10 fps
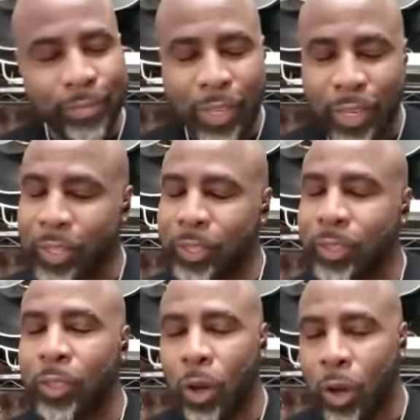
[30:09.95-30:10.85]
It
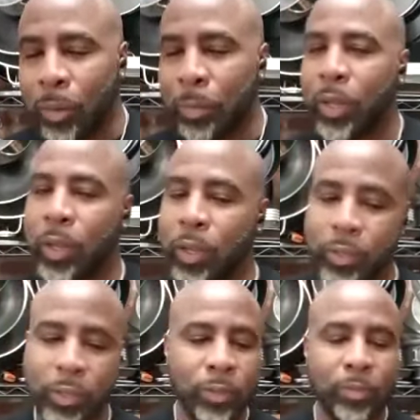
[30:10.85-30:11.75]
is gone
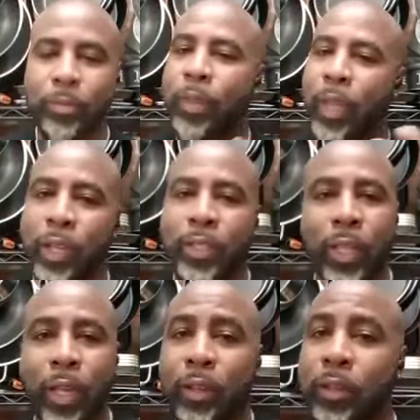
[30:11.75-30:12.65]
because, like I
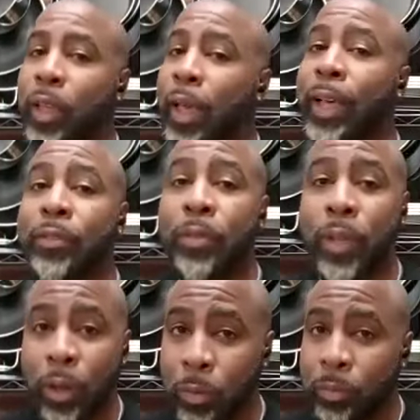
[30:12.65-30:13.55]
said, ask for
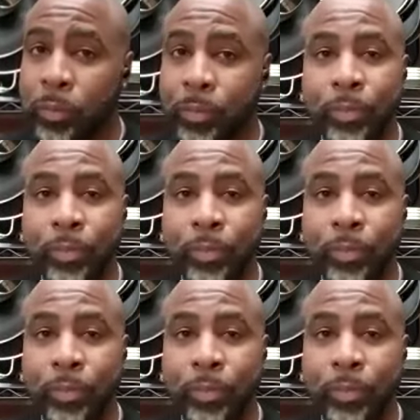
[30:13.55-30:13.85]
help.